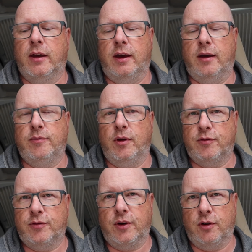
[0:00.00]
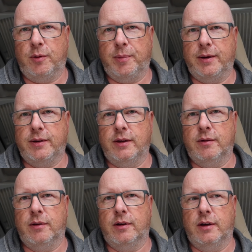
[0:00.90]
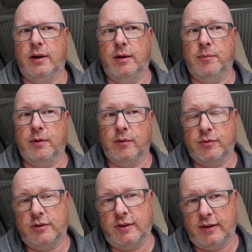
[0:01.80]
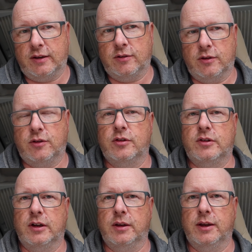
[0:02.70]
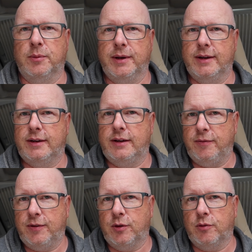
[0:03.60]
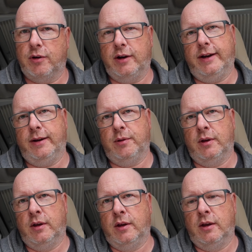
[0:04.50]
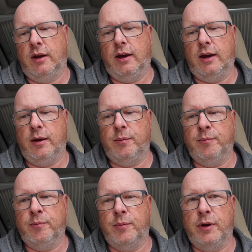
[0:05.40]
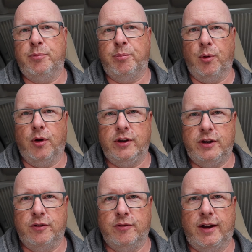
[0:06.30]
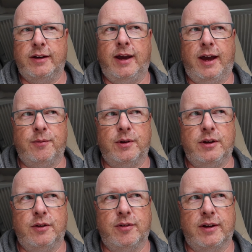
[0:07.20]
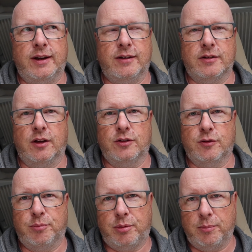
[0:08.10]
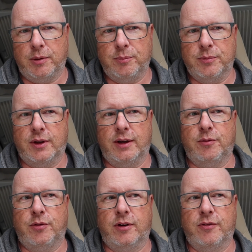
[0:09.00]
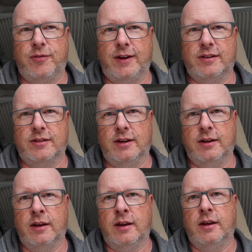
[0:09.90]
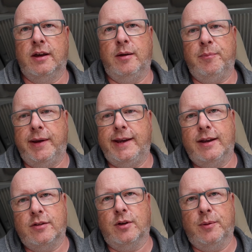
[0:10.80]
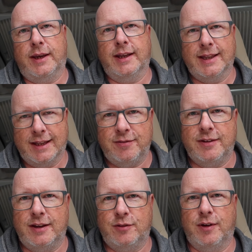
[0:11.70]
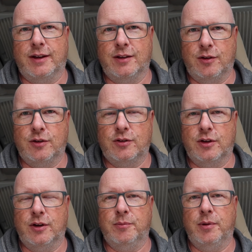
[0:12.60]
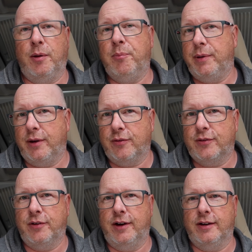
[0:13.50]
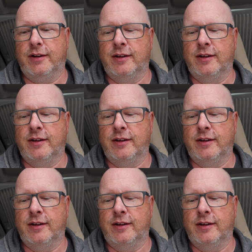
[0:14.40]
I'm not forgotten about you. Obviously things are just a little bit difficult right now. We've bought a new van. Our new van has lots of problems, and I'm trying to fix it and make it so I can live in this van long term and be off grid.